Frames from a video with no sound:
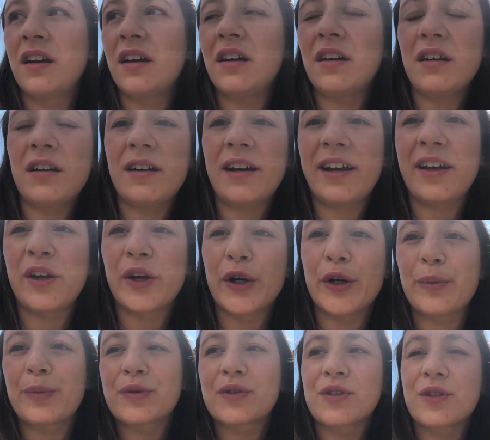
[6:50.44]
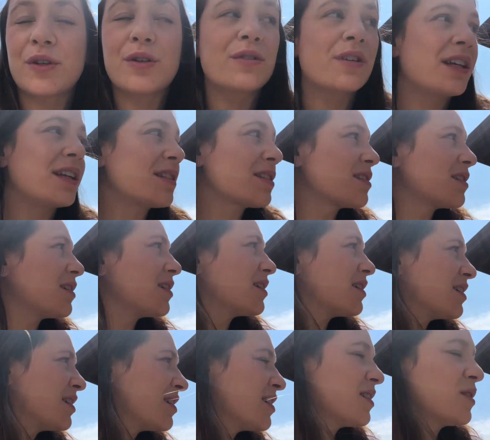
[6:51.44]
Oh, I hope so that
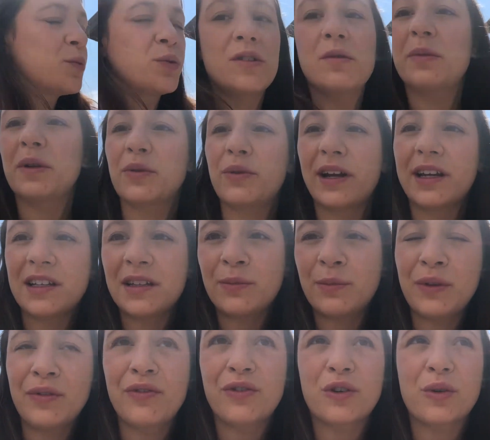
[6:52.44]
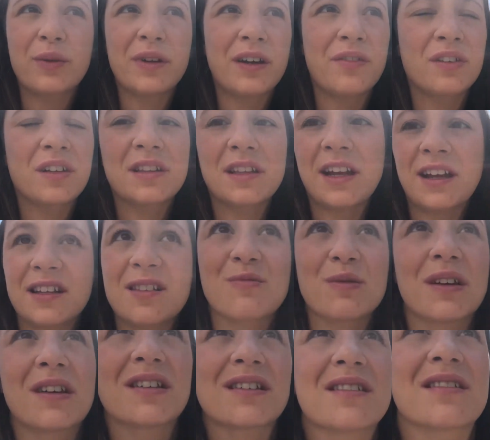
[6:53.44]
it will be ready before we have clients,
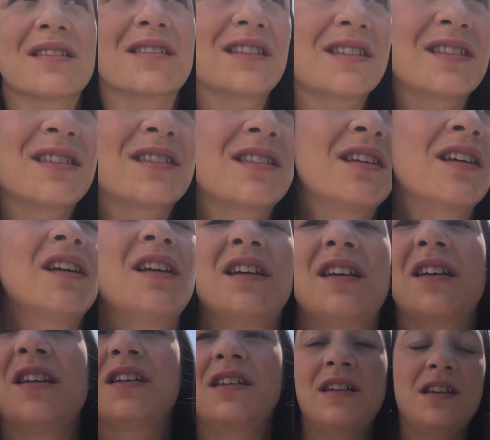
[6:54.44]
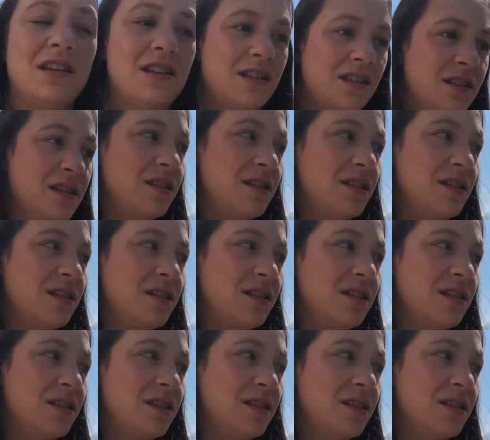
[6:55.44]
because this is